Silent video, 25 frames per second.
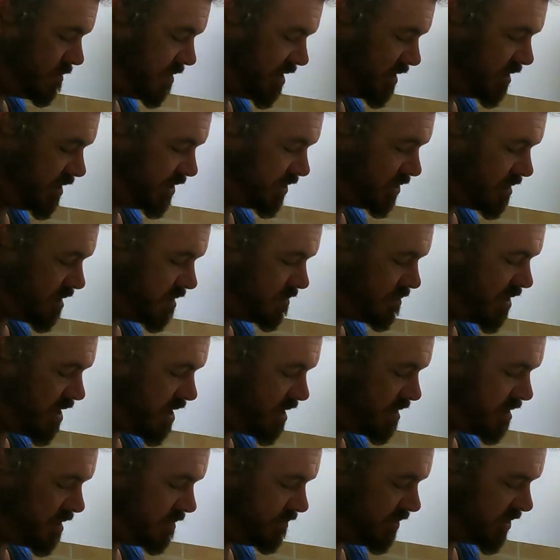But this time
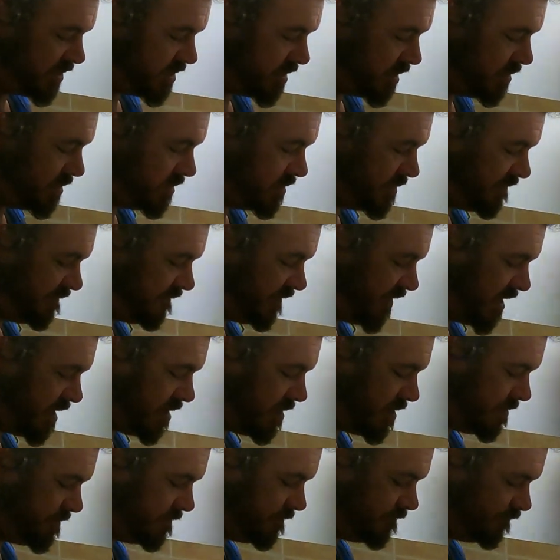around, I'm just going to do the
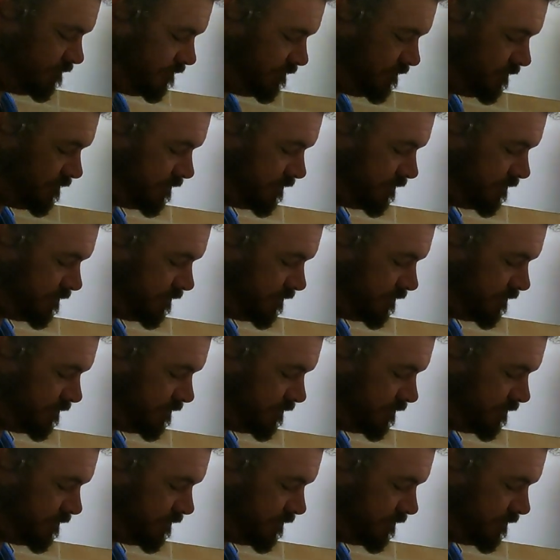flour,